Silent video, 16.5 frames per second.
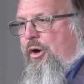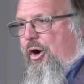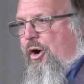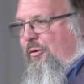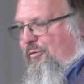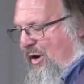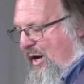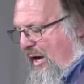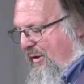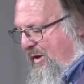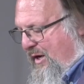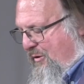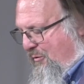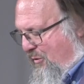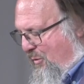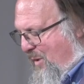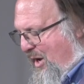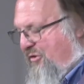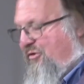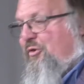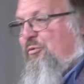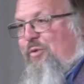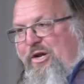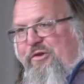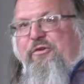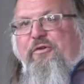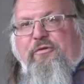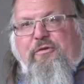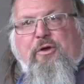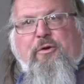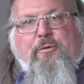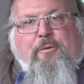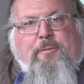over how the information reaches
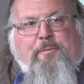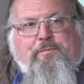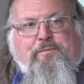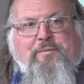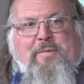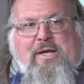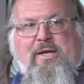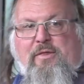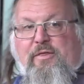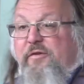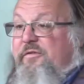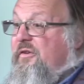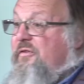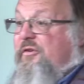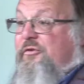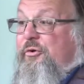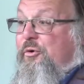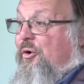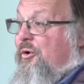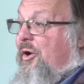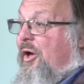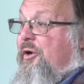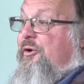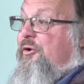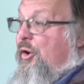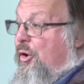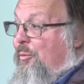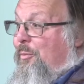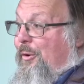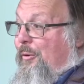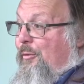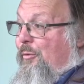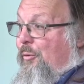you. This is a tool called
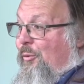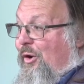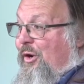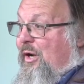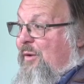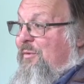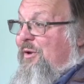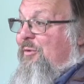Gobo. We're going to be